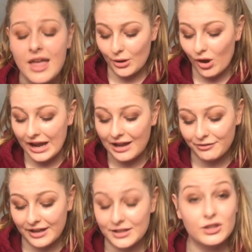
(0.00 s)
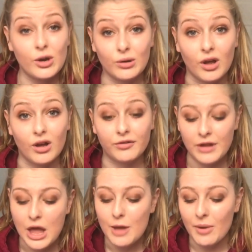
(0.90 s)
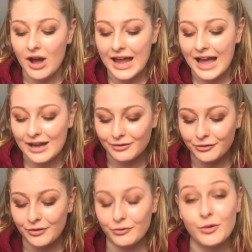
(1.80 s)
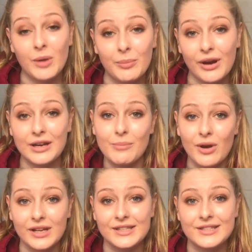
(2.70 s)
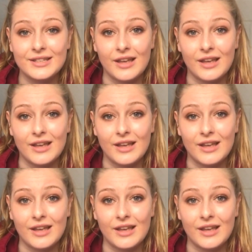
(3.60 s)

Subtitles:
So I have here, don't laugh, but I have, for my brain and mind